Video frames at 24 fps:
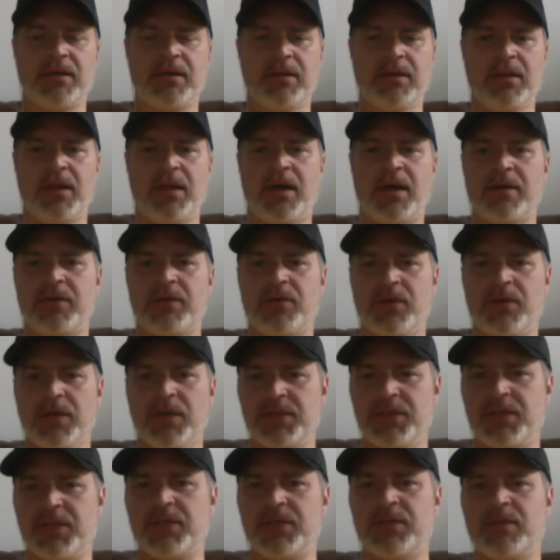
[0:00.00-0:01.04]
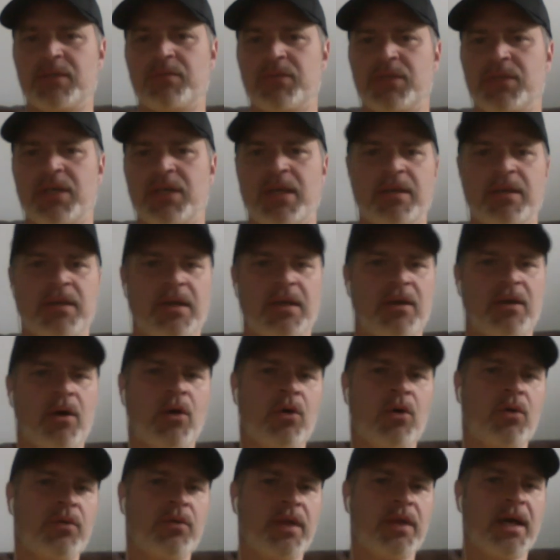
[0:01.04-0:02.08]
a lot of criticism saying that
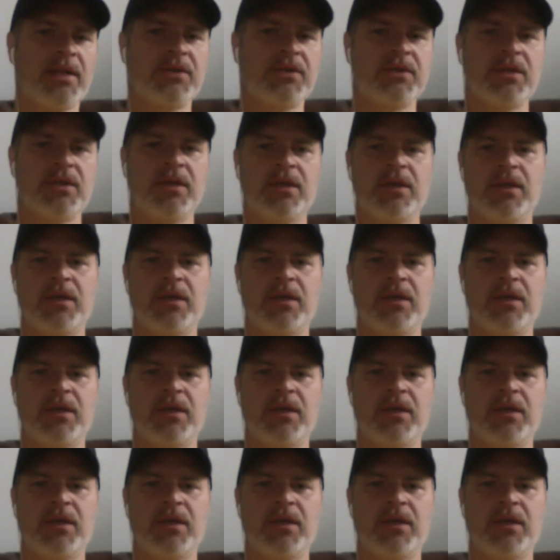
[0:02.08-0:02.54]
oh that's